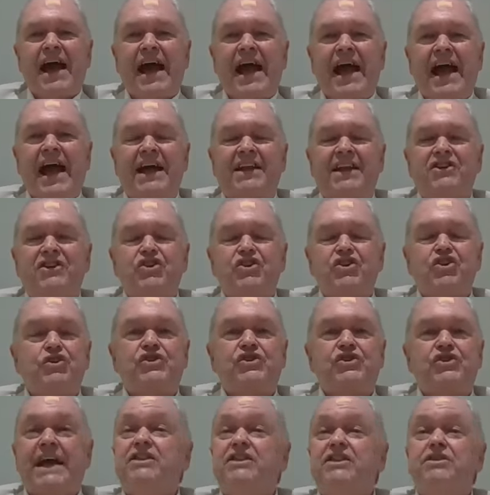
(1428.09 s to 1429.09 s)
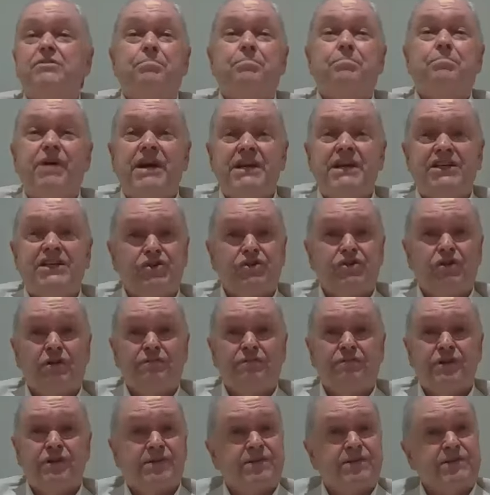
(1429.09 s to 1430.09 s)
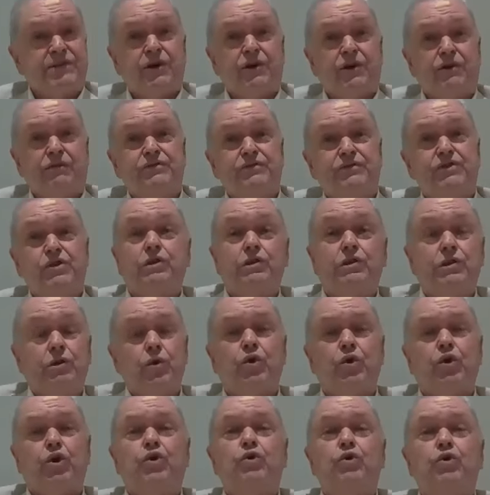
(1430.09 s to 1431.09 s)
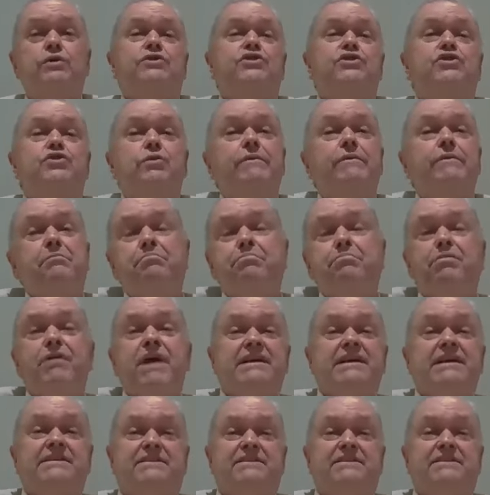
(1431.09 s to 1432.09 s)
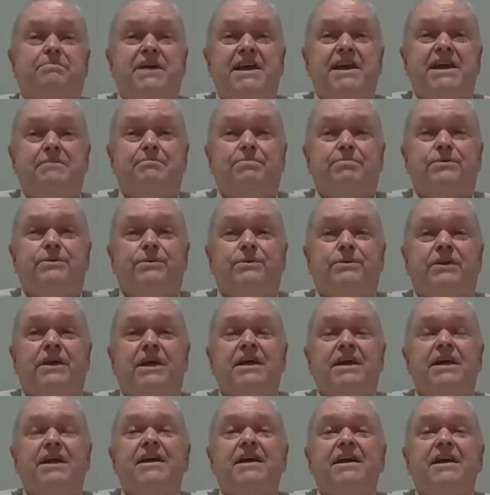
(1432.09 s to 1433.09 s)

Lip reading: And you take the pressure off yourself to look good, to impress people.